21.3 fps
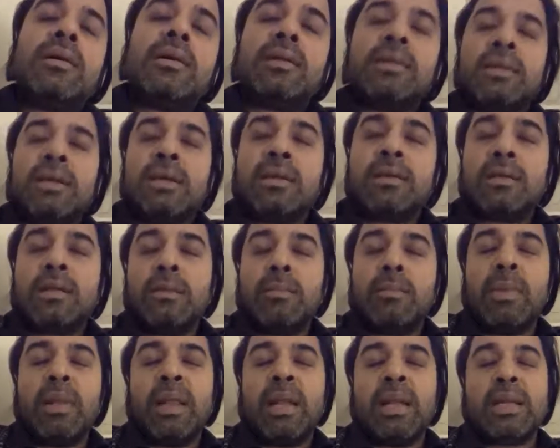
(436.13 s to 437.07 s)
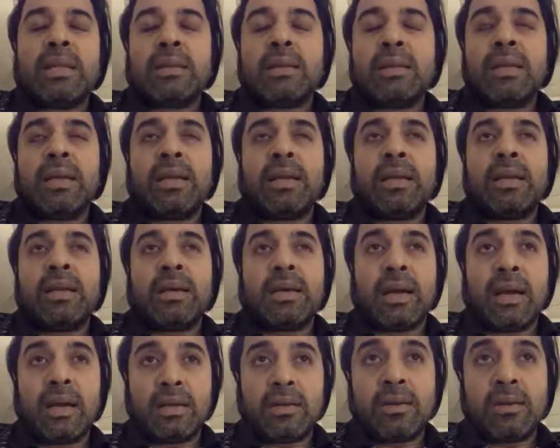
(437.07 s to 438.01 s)
near the military
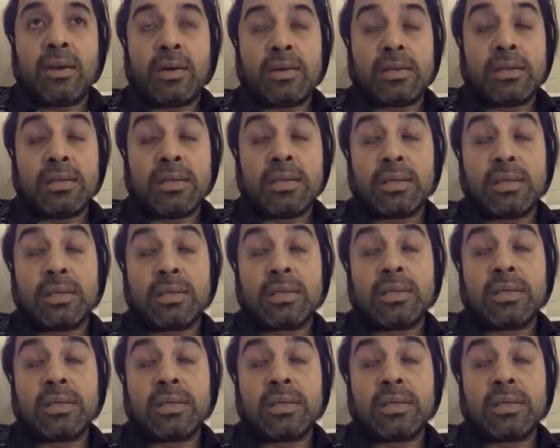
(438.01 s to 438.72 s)
headquarters.